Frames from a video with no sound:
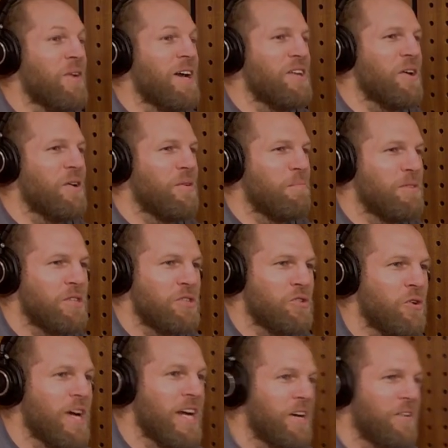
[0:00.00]
That's what I do.
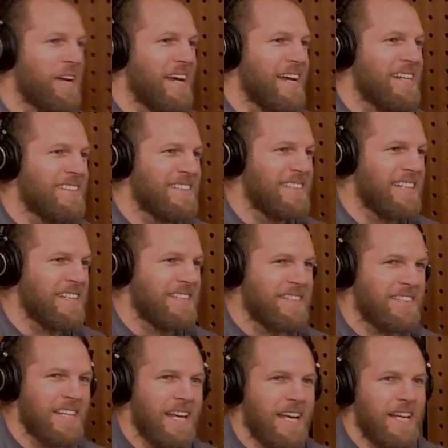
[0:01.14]
Destroying careers
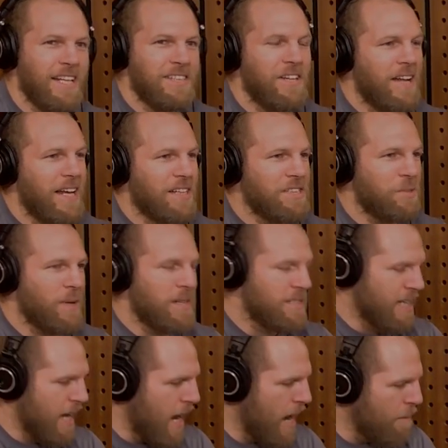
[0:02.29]
since
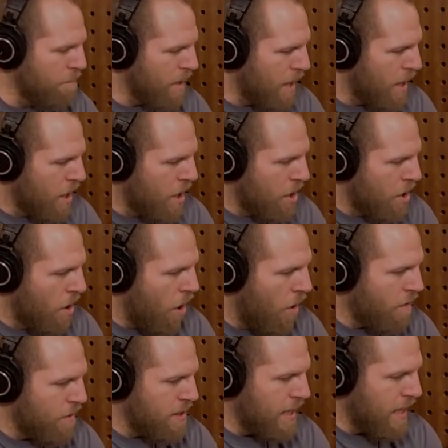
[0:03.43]
2020.
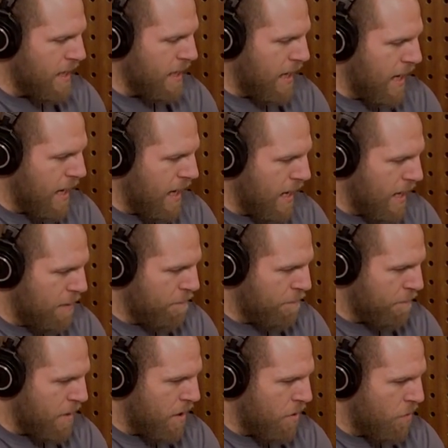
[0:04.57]
Obviously, the
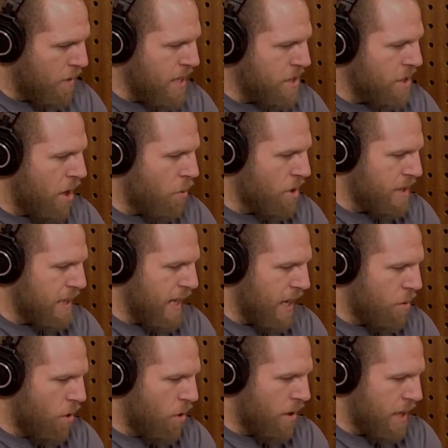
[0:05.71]
reason I wanted to
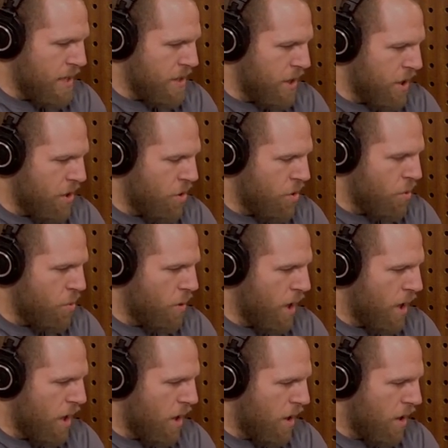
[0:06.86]
get you on is that you
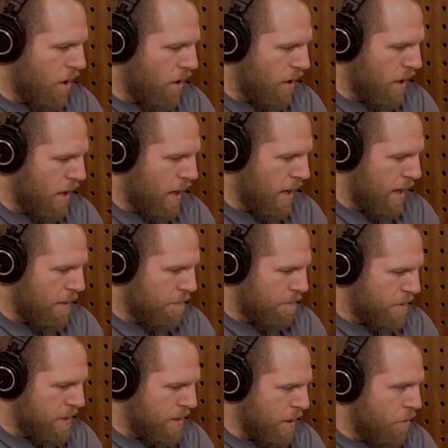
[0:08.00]
are
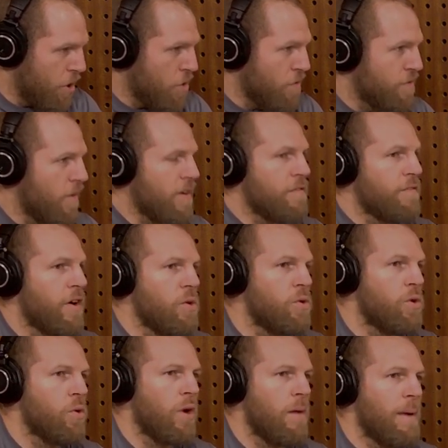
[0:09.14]
someone who's very
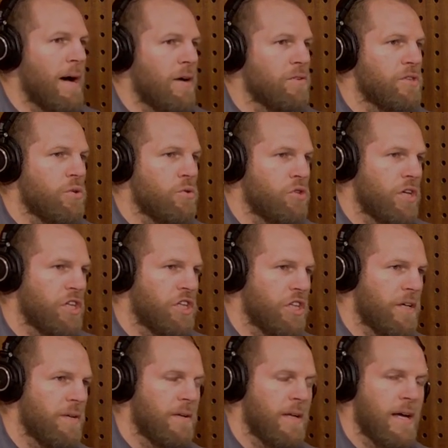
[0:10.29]
vocal about
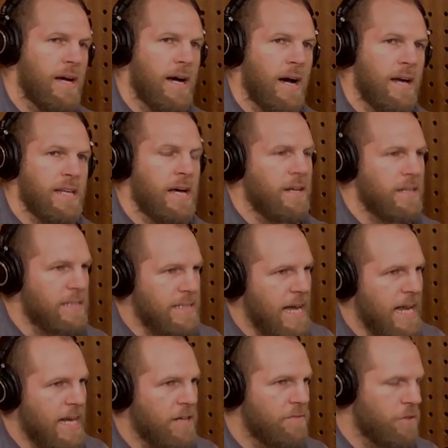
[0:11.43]
nutrition, the
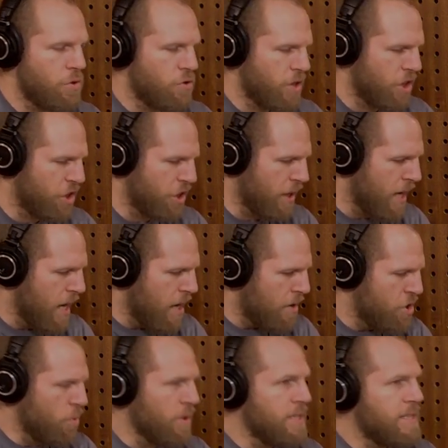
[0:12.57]
understanding of nutrition.
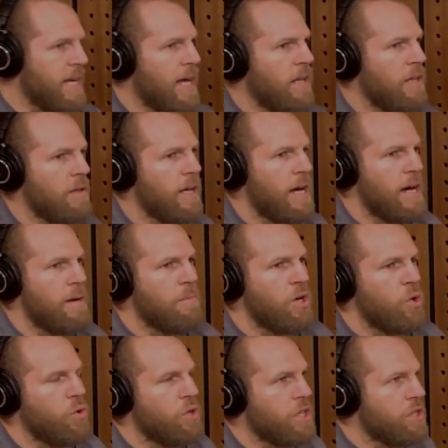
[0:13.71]
Do you want to tell my
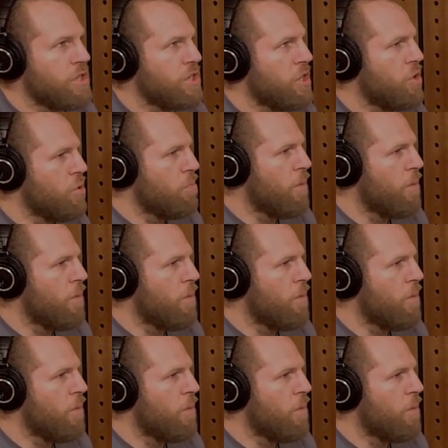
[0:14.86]
audience